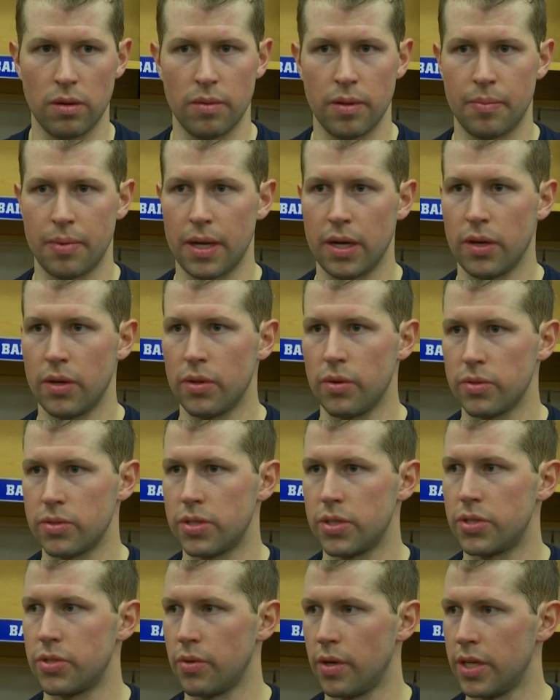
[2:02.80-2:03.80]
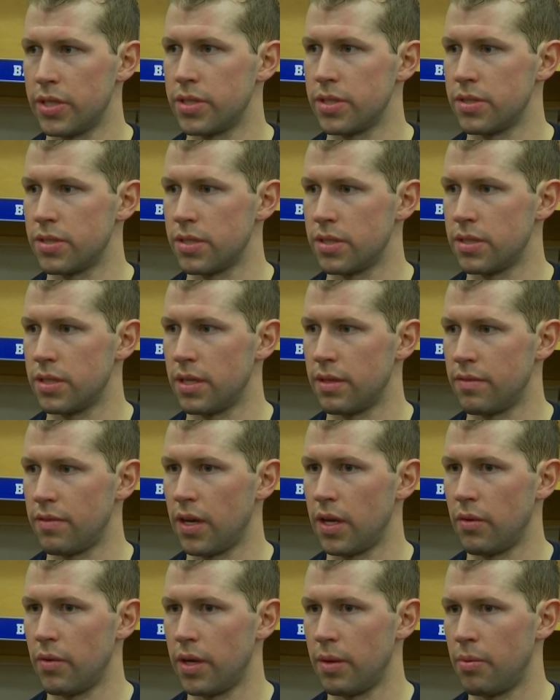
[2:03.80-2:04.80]
bit better in those situations and
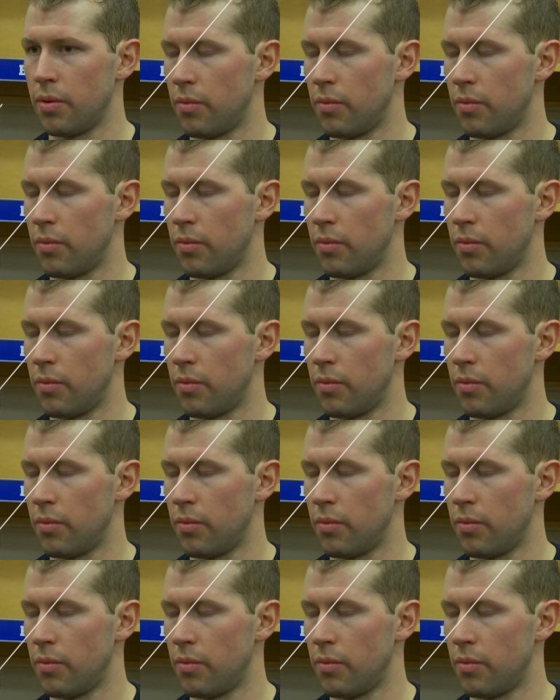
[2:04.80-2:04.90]
find a way to put